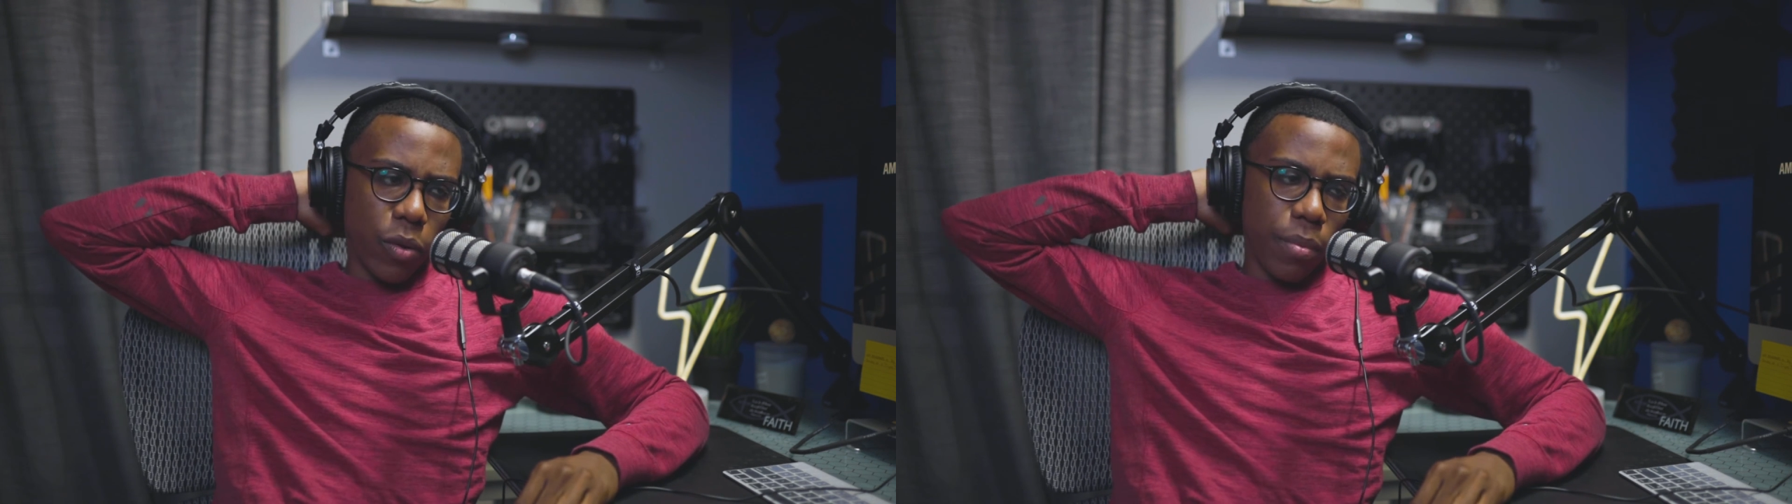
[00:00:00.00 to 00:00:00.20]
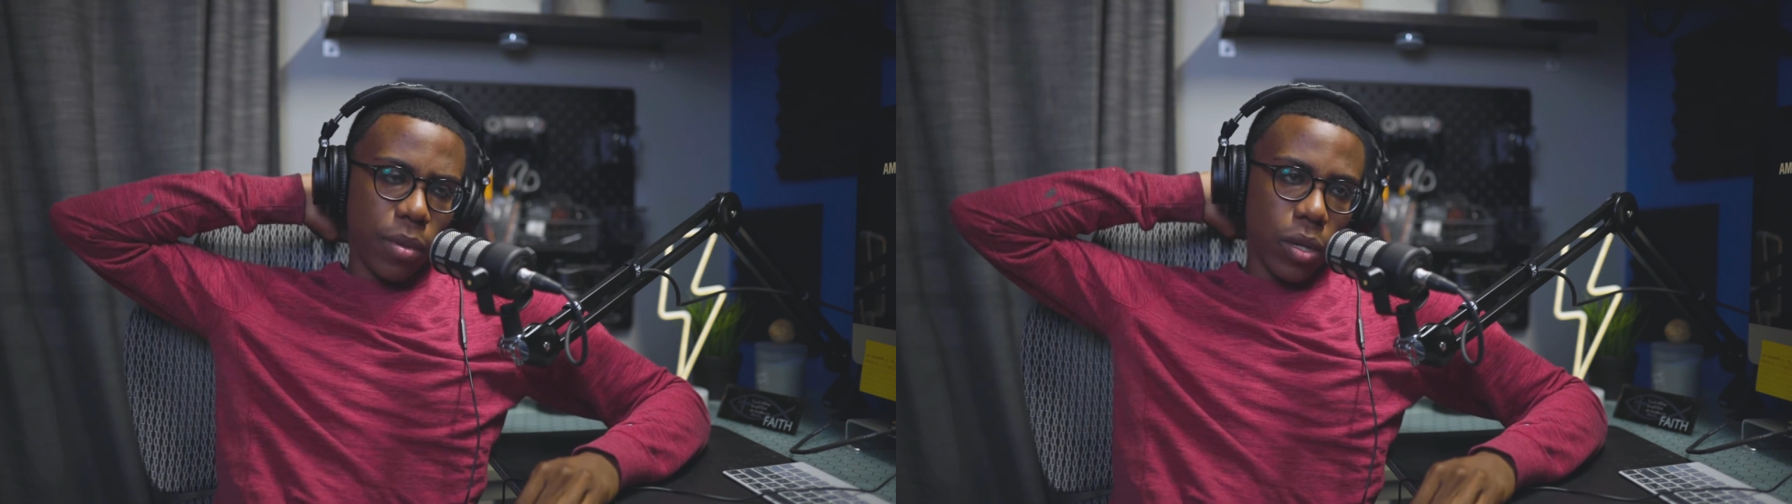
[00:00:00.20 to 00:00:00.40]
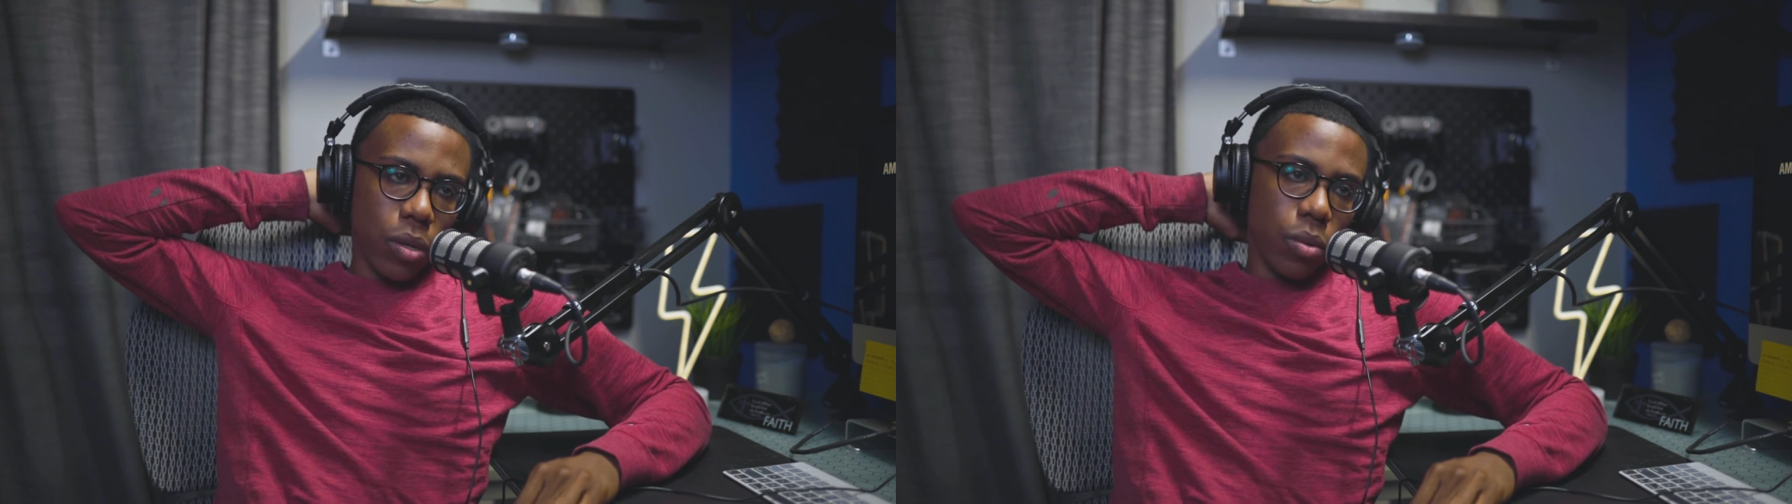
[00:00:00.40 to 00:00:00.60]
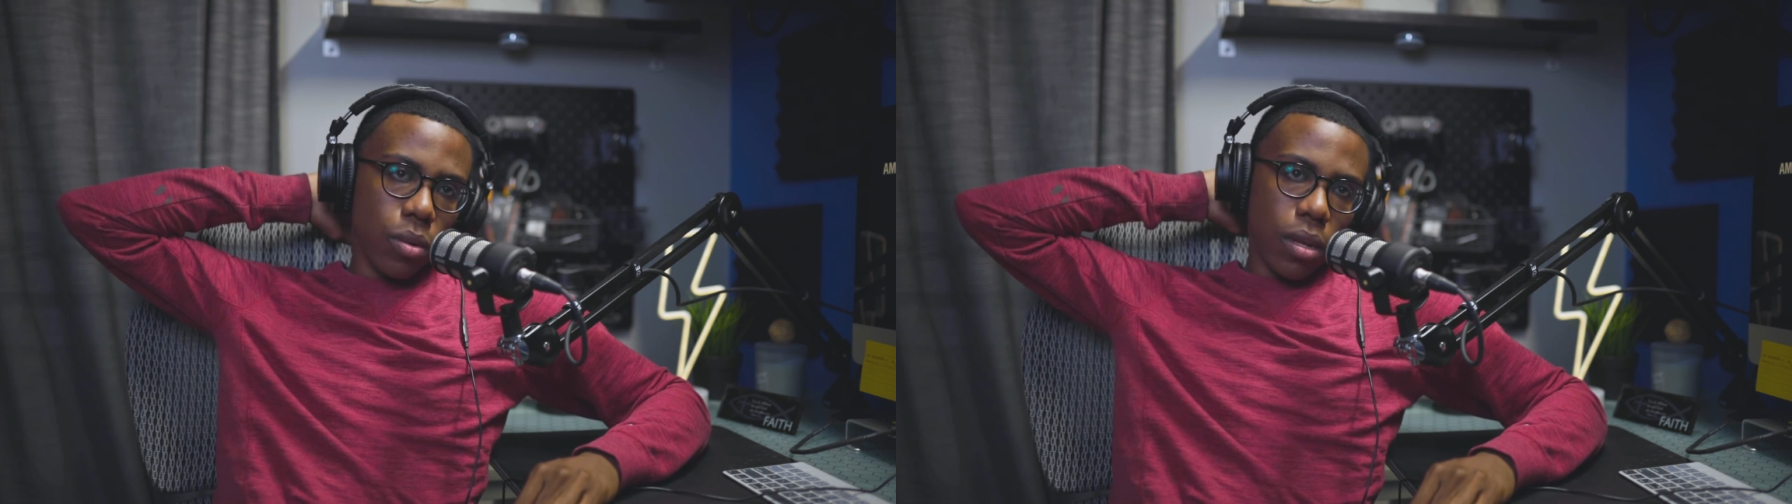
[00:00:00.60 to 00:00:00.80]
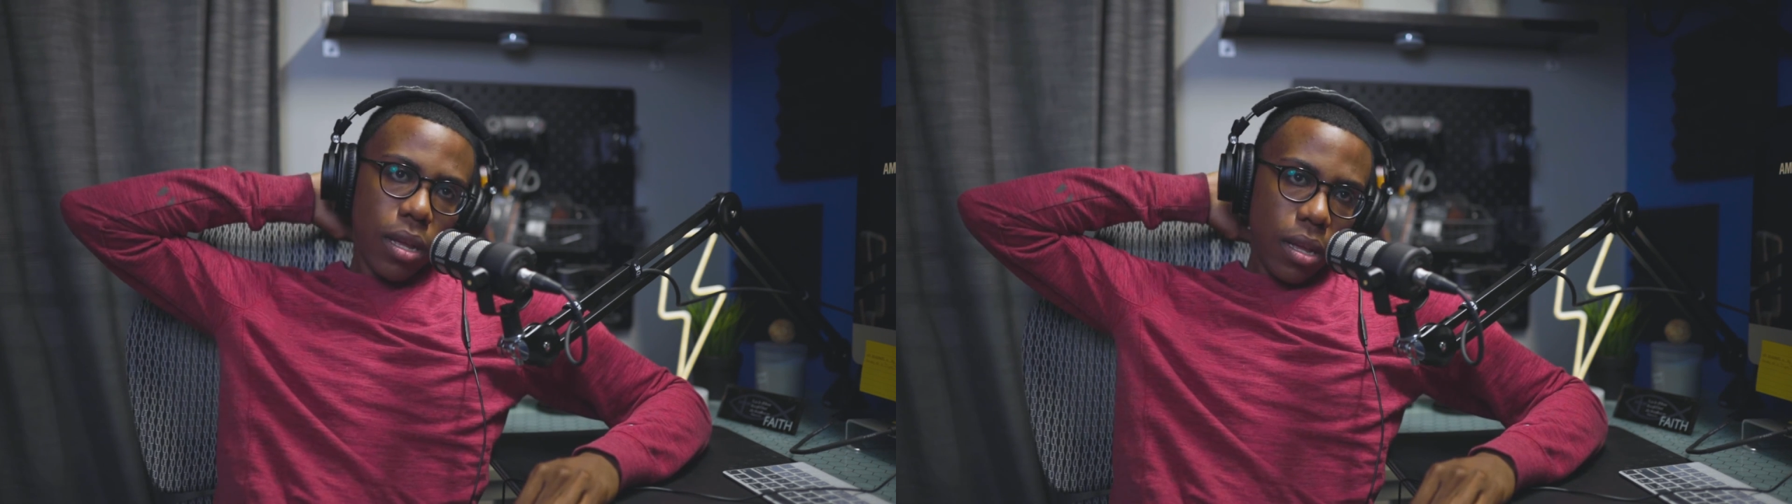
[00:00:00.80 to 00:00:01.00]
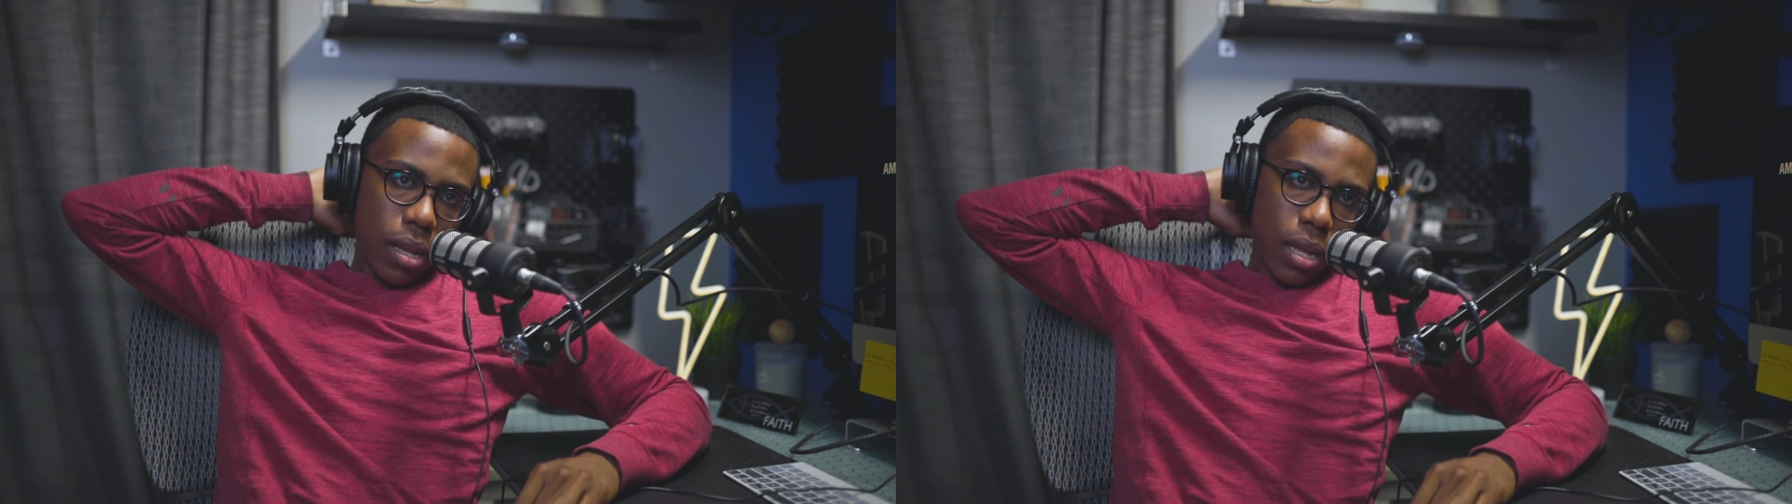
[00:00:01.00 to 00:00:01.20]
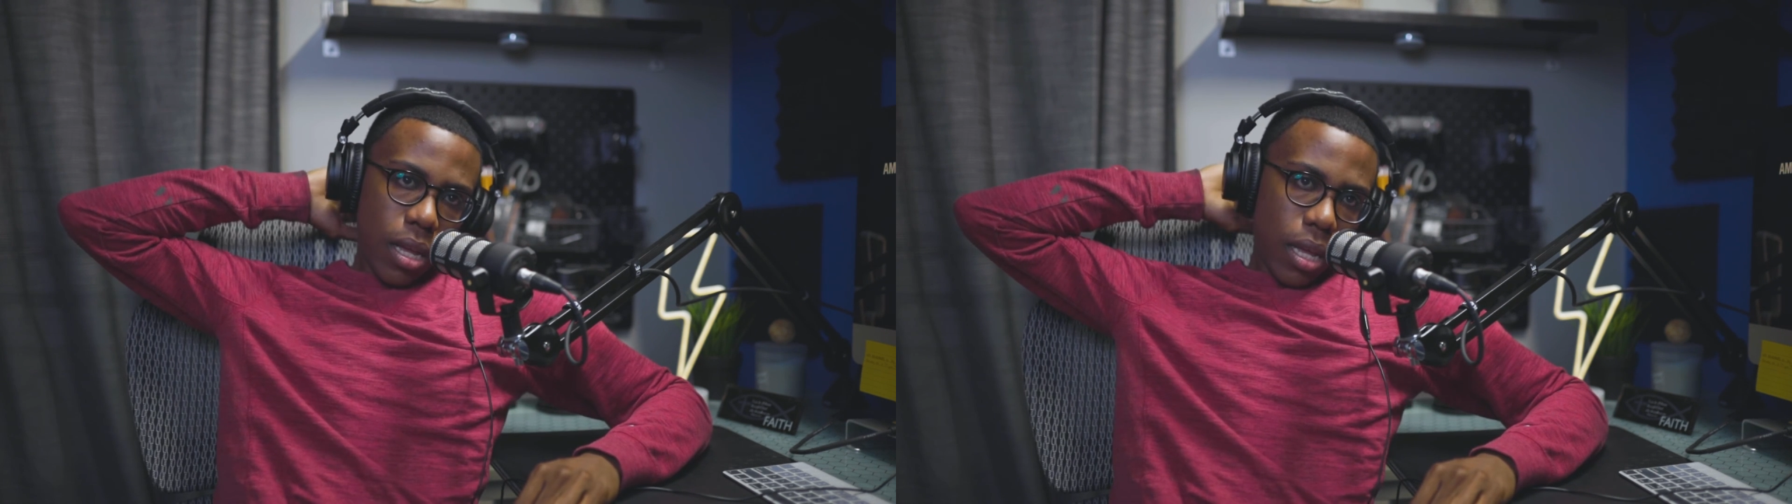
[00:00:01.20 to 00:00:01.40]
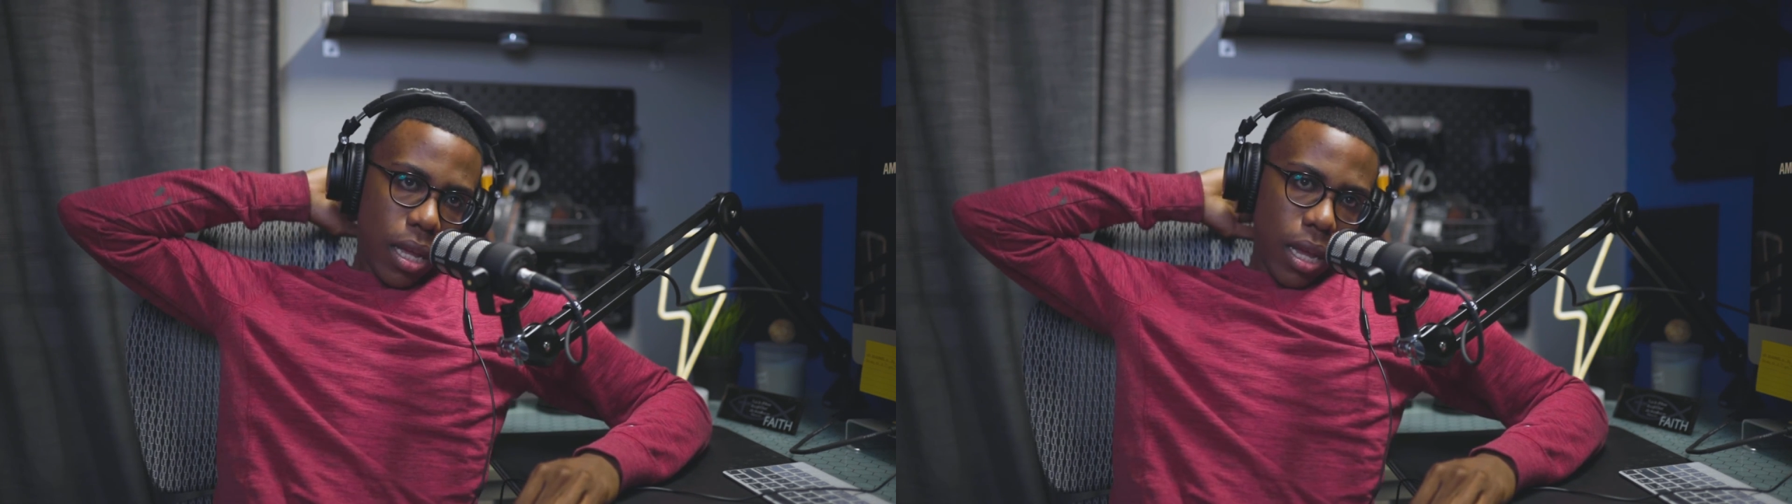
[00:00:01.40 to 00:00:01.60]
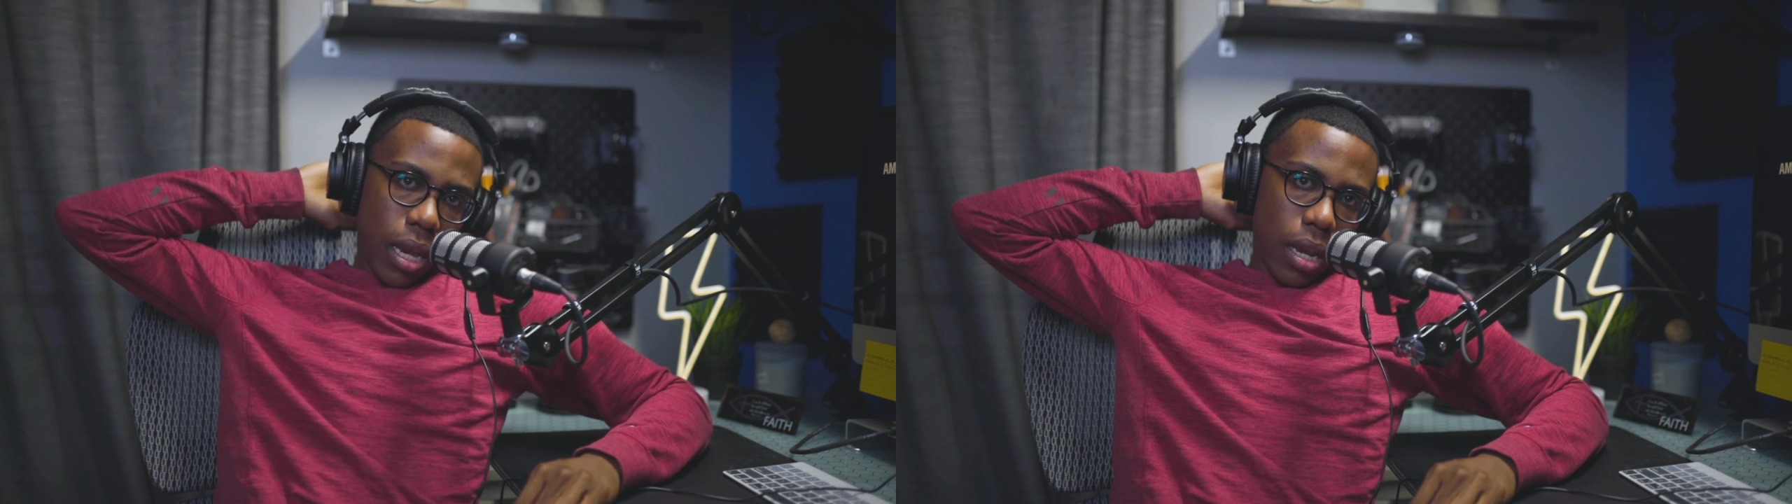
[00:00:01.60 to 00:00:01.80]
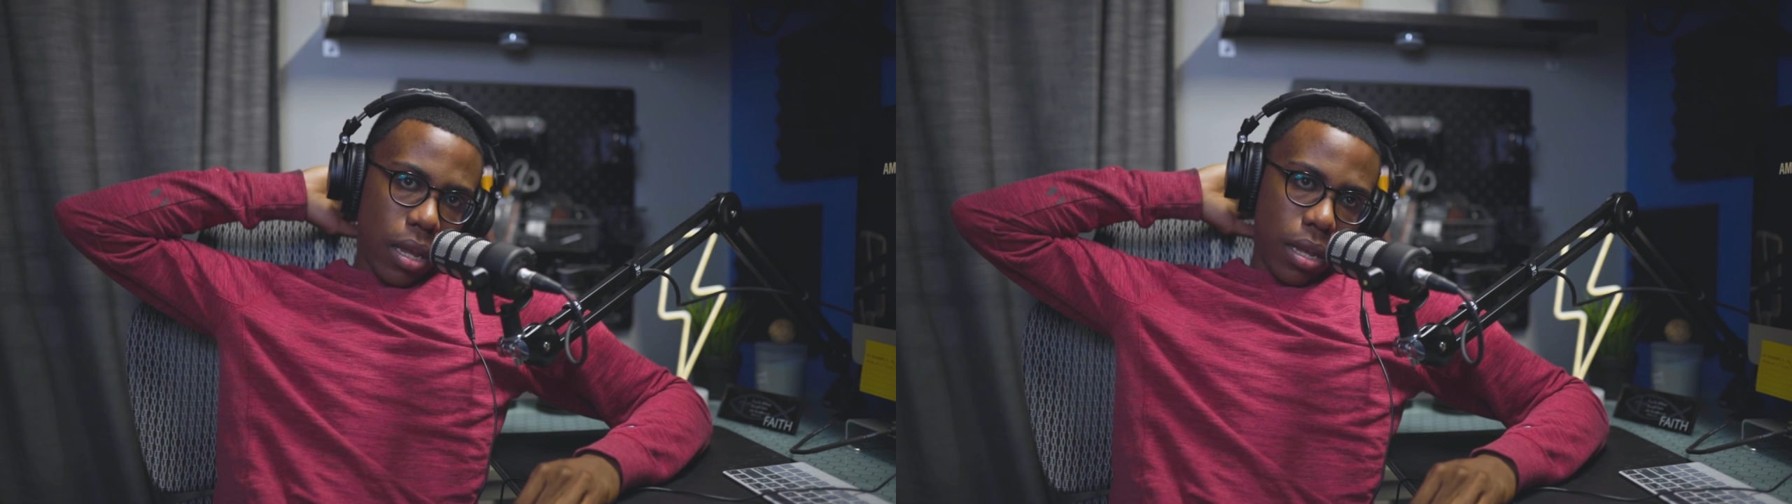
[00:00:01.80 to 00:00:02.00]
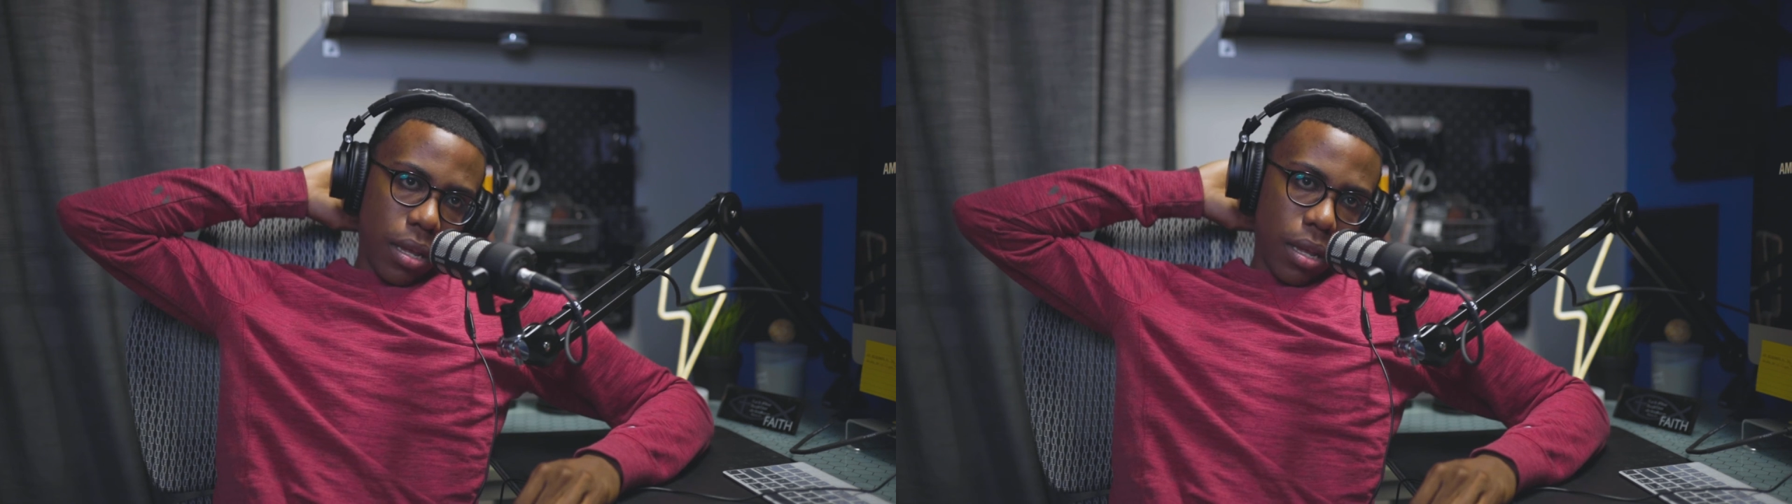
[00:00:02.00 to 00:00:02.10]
crypto. And